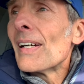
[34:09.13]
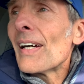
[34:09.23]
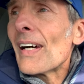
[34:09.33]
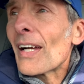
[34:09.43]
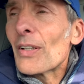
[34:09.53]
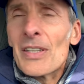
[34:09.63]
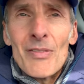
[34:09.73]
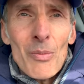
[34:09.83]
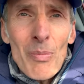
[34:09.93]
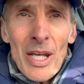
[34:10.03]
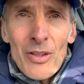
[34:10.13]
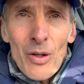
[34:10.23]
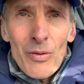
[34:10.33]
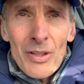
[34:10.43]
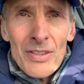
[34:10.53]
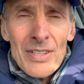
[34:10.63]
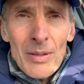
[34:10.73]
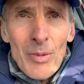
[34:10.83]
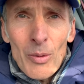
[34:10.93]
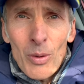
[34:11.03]
Oh, I couldn't even bend over to
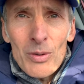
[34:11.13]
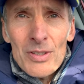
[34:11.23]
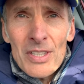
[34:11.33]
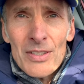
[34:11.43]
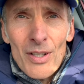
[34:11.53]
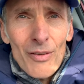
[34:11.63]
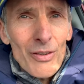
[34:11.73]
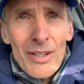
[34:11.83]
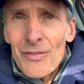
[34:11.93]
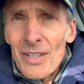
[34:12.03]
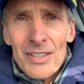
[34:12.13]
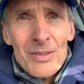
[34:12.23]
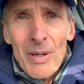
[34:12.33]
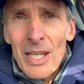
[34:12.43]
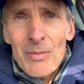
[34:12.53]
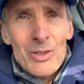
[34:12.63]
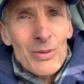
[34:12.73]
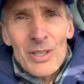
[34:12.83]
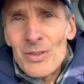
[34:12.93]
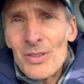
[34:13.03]
take my roller skis off when I finished. My
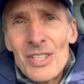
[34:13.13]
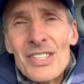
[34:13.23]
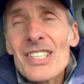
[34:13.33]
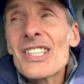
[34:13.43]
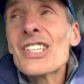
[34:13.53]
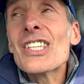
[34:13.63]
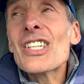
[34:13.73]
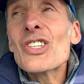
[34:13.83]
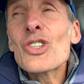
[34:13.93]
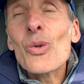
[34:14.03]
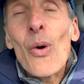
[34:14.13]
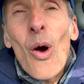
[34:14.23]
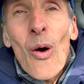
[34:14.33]
hamstrings were just destroyed.